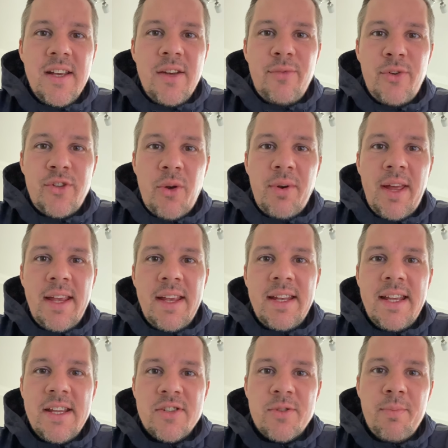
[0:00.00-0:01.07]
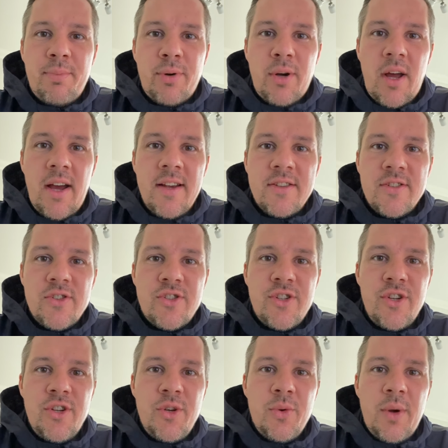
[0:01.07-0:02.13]
for donating his prize
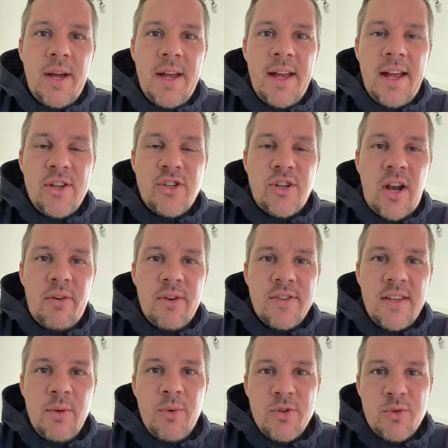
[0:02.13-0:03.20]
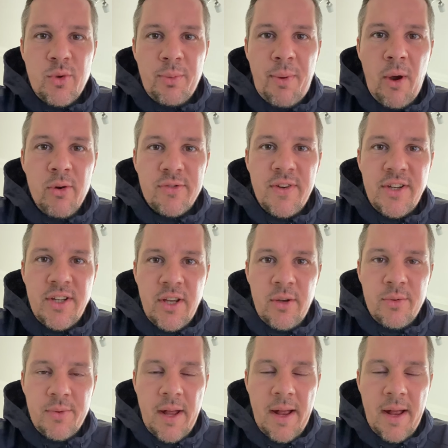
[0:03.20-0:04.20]
to a charity, which we'll post video